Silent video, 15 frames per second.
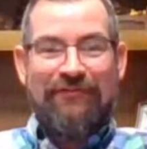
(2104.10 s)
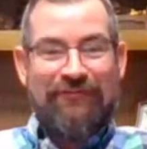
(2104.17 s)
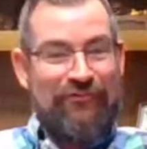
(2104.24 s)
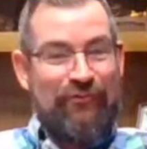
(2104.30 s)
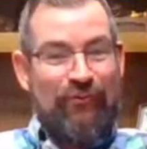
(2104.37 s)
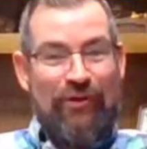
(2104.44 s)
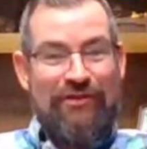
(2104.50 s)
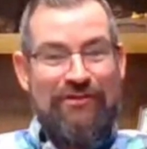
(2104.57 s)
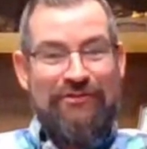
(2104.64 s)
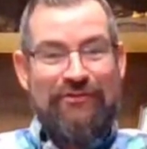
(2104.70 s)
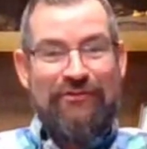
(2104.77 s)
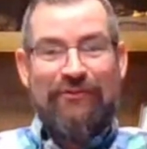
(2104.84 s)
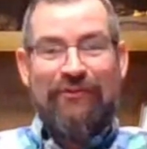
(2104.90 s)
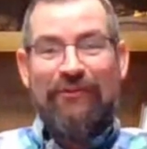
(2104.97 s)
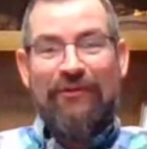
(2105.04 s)
if you want
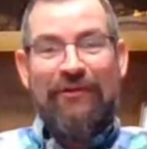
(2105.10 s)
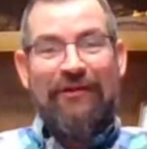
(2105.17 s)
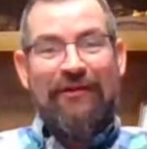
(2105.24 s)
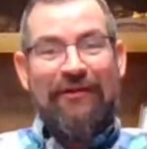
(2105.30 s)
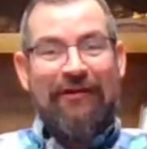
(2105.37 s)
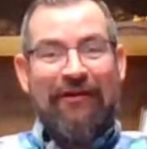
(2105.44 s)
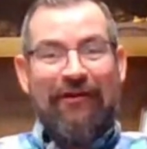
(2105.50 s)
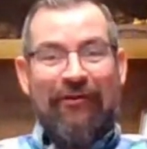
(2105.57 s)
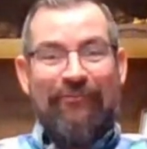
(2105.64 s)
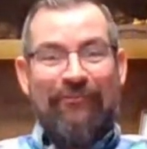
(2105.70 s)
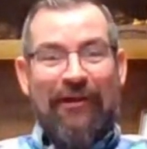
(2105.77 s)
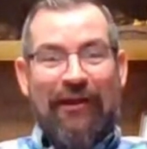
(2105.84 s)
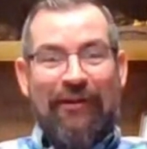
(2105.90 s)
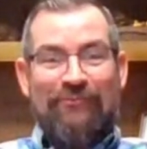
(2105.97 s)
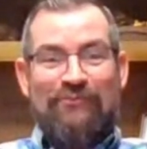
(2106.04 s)
to,
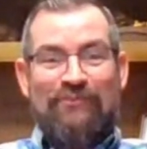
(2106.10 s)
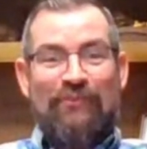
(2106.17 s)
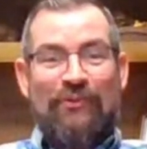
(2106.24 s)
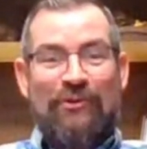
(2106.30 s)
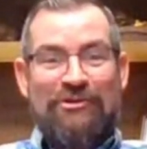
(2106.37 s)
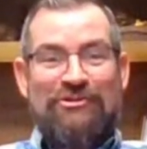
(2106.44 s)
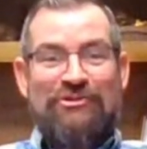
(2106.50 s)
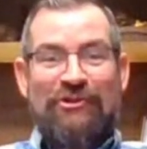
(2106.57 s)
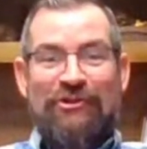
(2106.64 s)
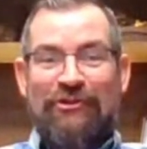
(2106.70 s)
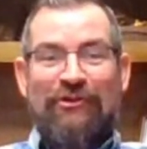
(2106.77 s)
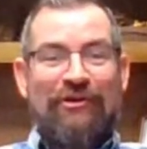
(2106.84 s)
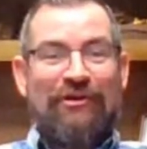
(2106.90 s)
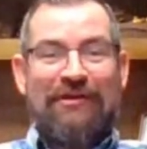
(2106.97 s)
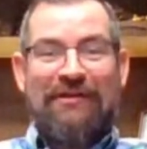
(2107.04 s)
I'm pretty sure
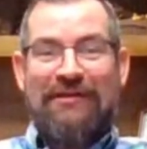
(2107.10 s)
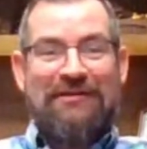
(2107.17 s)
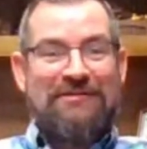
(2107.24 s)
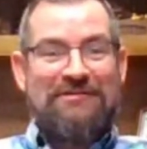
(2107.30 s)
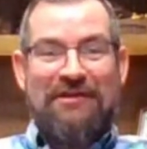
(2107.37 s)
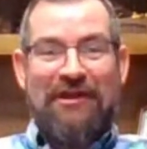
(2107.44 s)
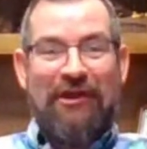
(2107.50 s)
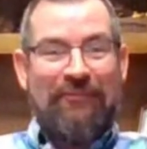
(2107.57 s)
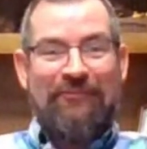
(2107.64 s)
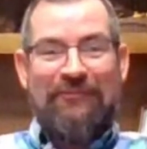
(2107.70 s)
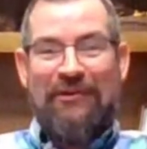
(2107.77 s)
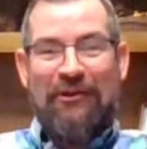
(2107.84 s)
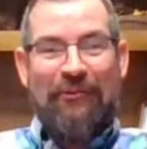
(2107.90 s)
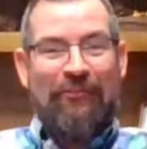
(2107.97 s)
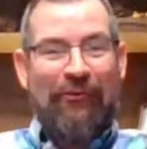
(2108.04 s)
you're going to get a job,
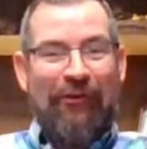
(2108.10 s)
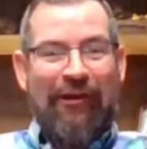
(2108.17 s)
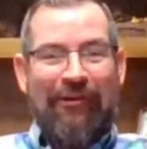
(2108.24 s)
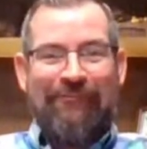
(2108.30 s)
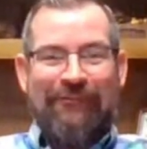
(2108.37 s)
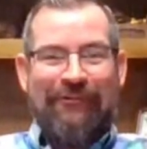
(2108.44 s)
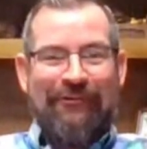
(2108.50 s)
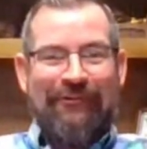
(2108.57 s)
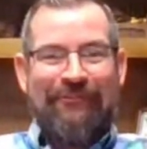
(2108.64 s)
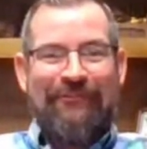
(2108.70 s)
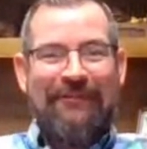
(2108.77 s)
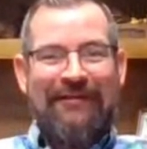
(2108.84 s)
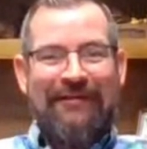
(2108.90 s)
no problem.